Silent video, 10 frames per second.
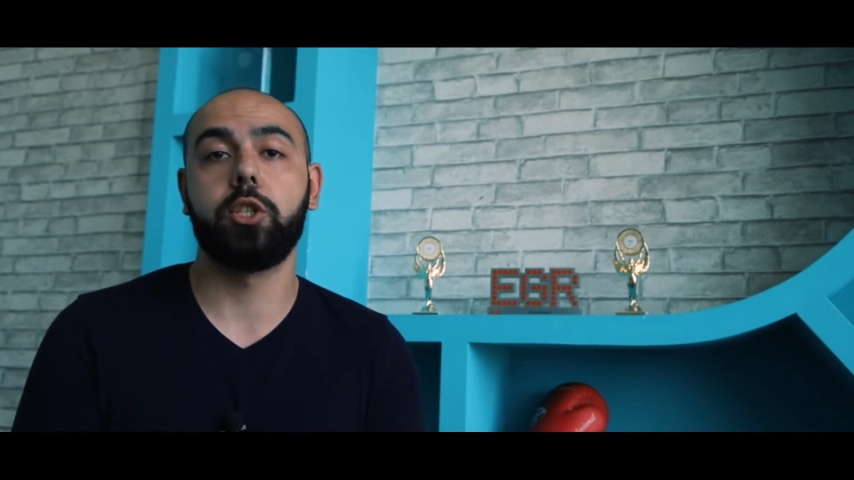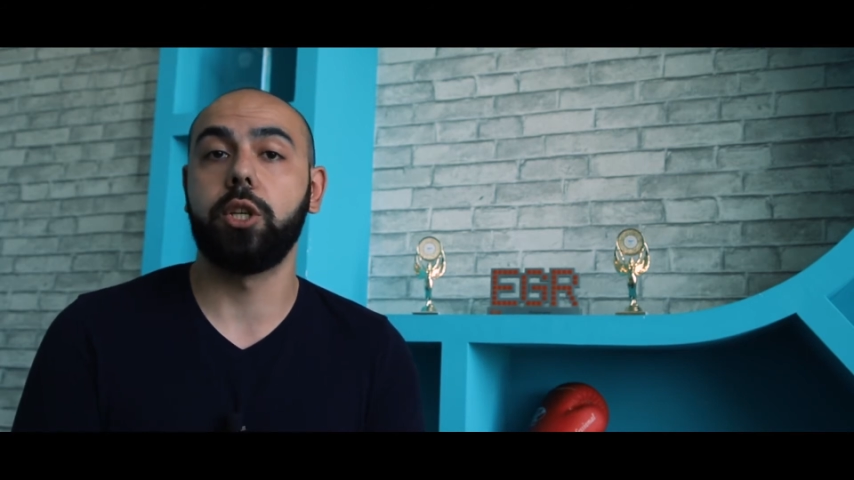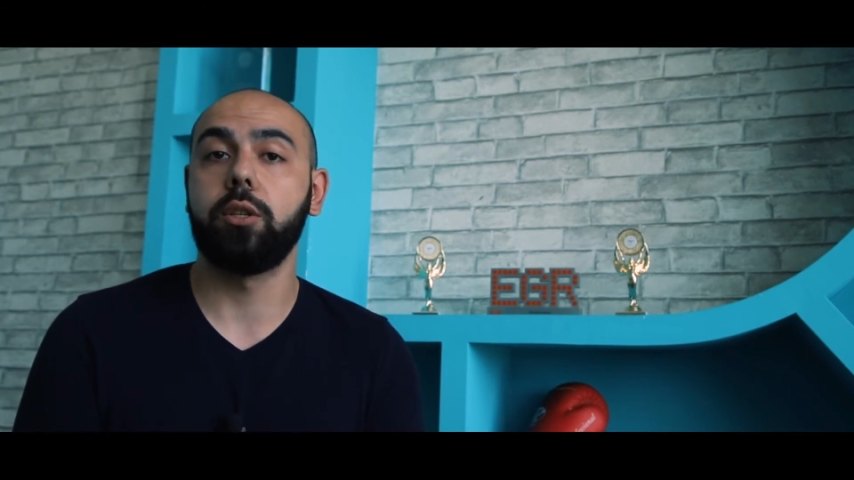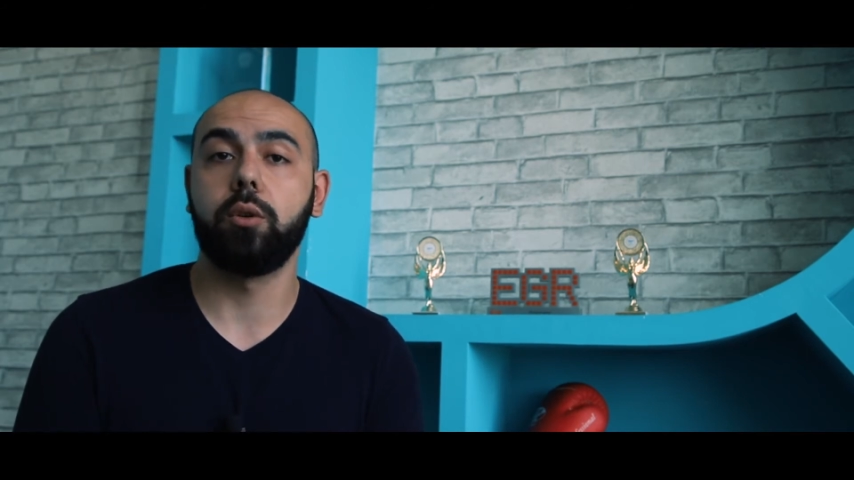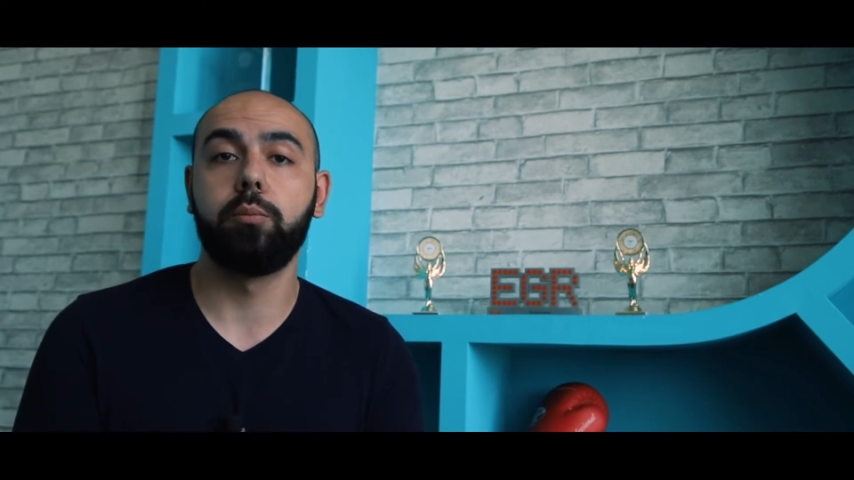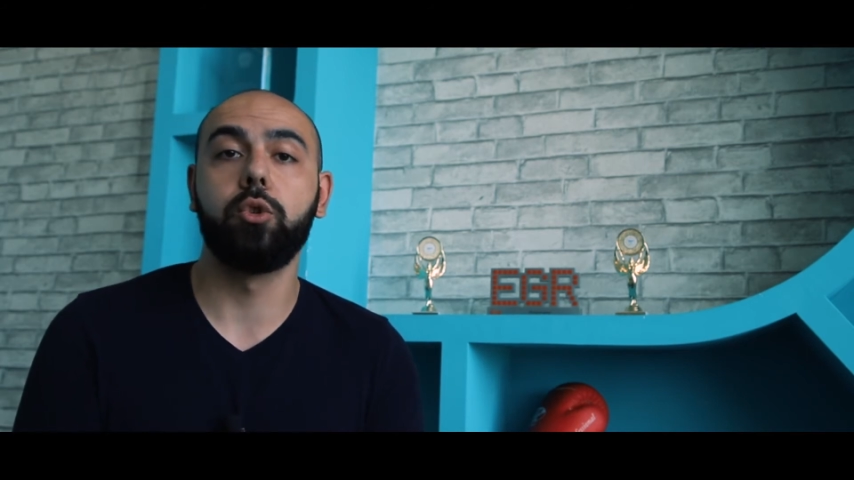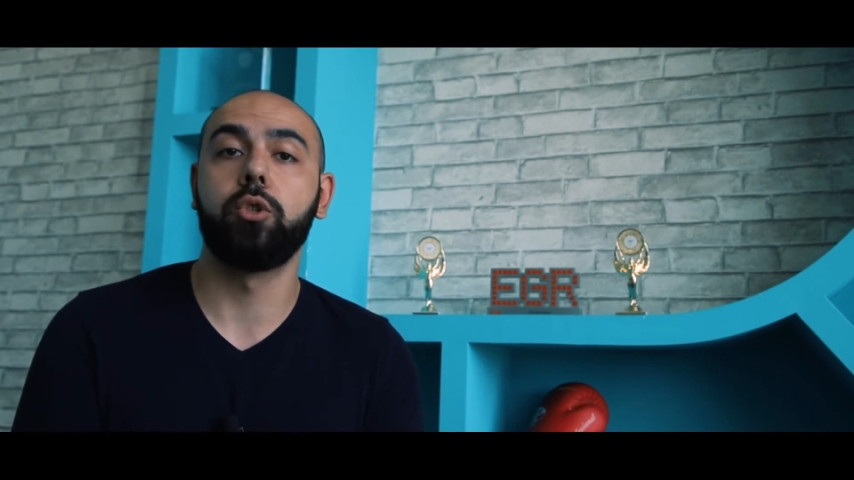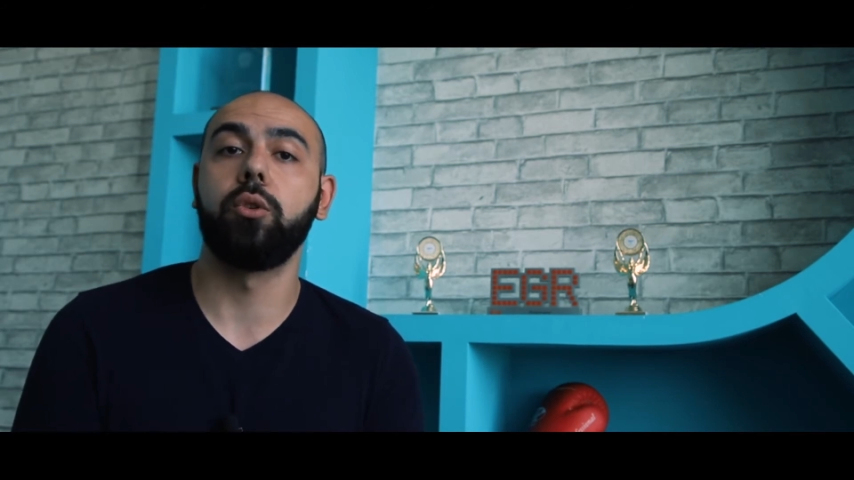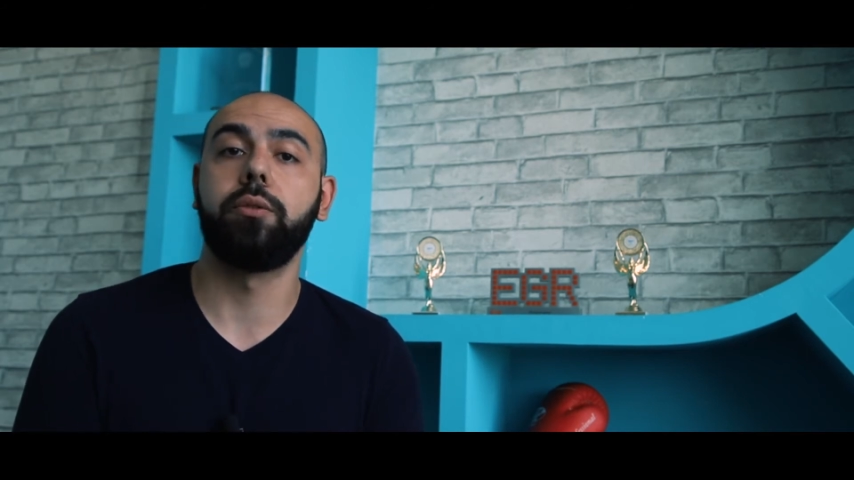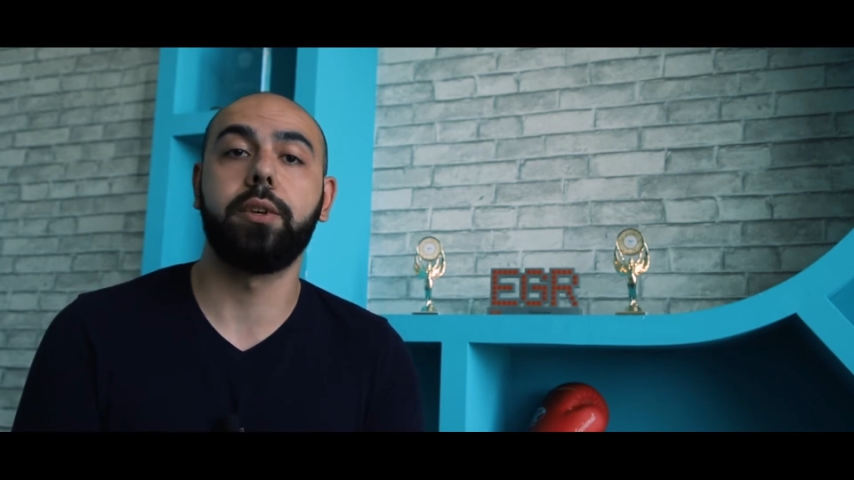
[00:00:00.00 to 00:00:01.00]
general push
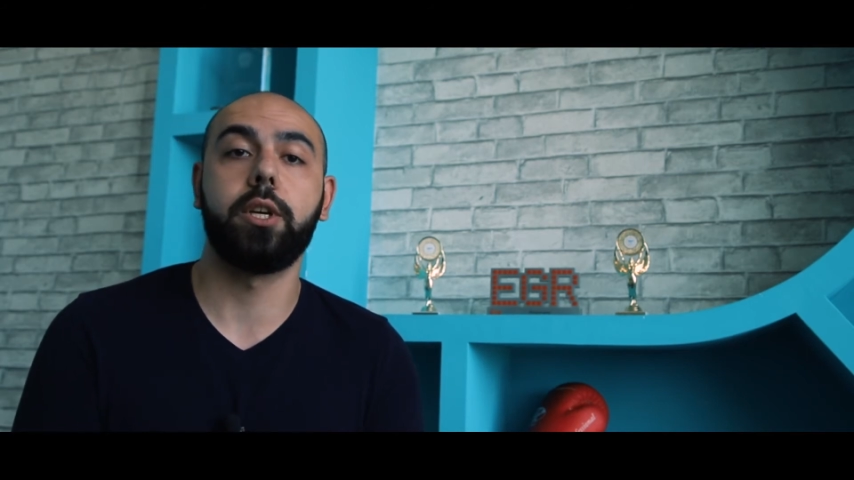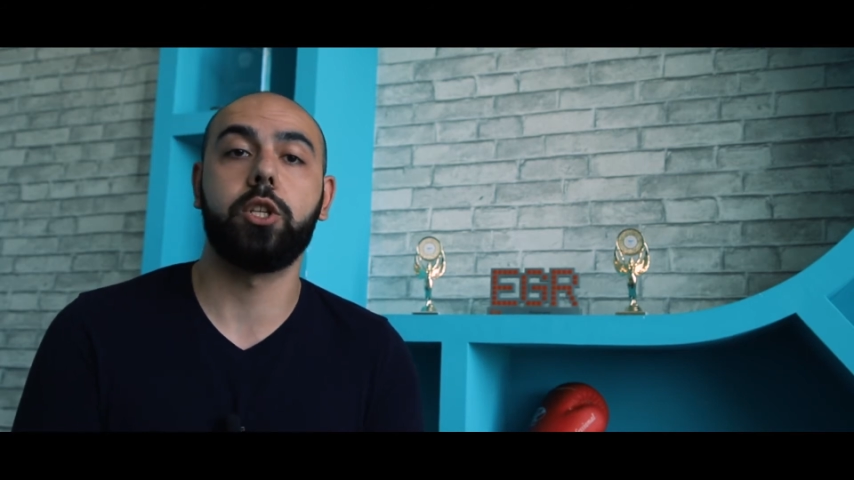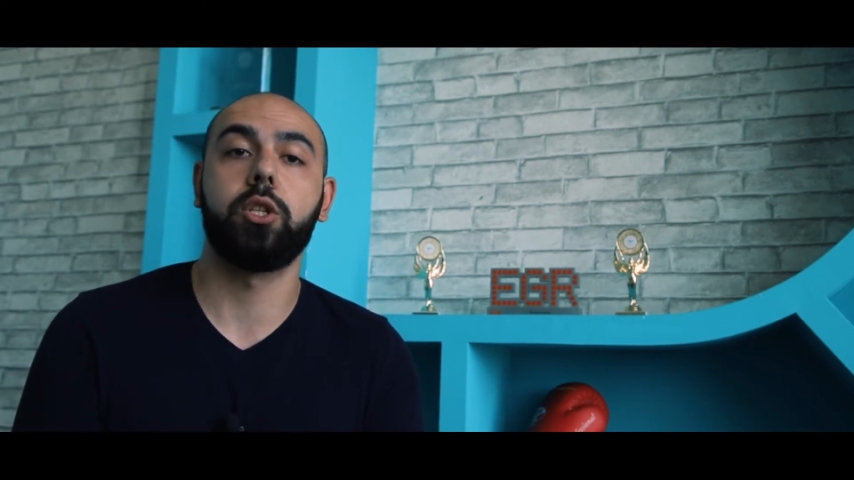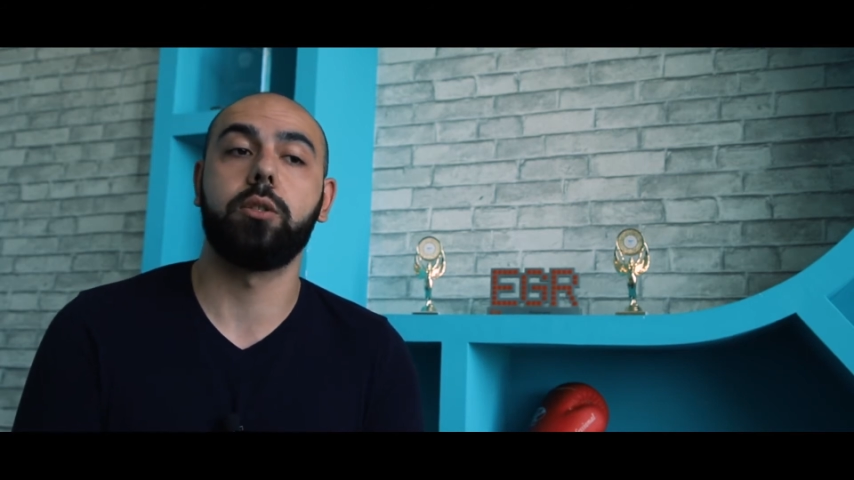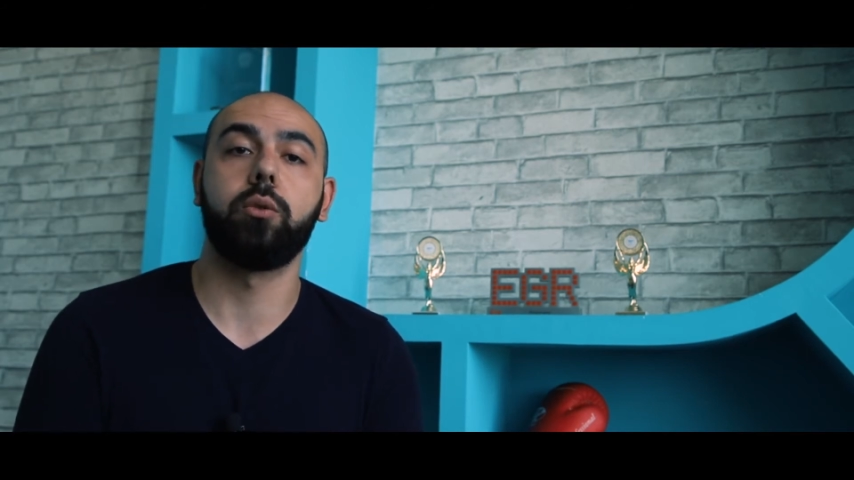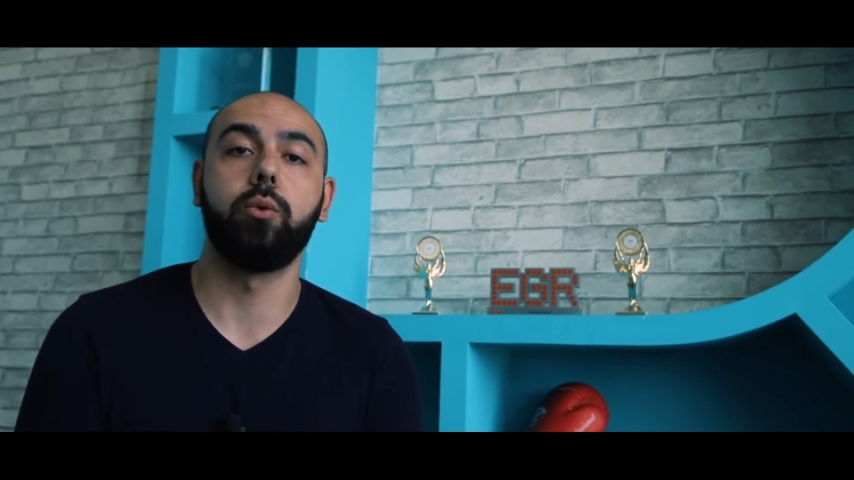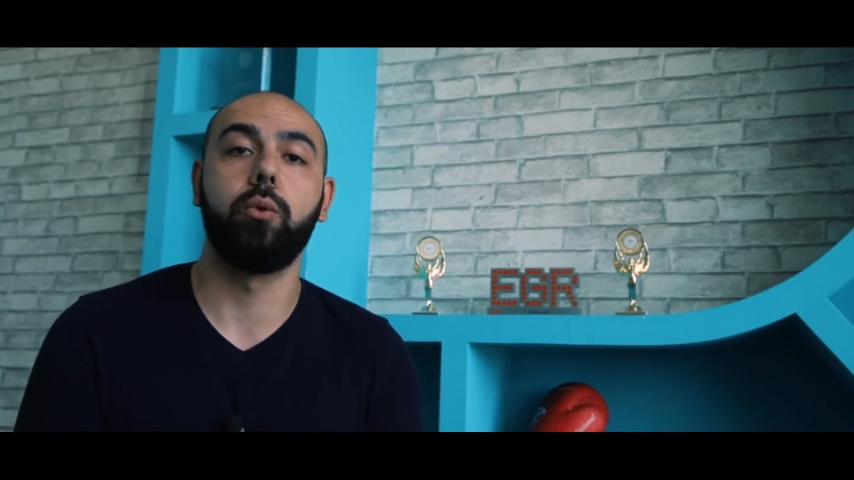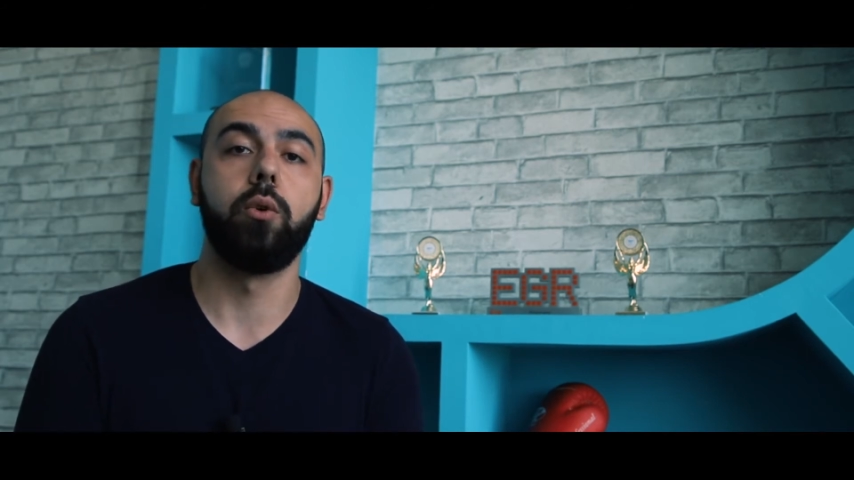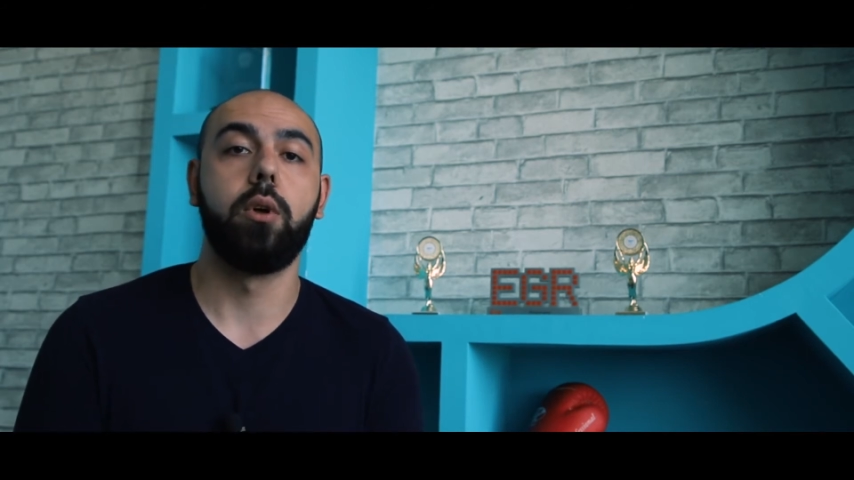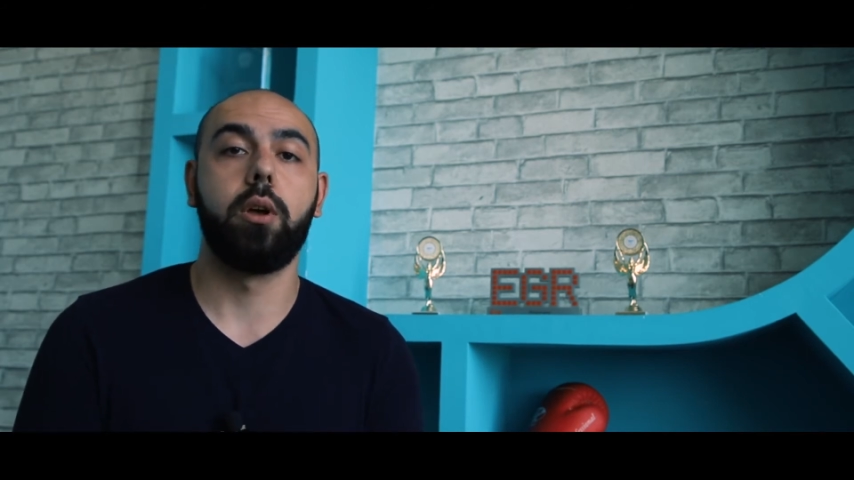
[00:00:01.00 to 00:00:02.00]
notifications to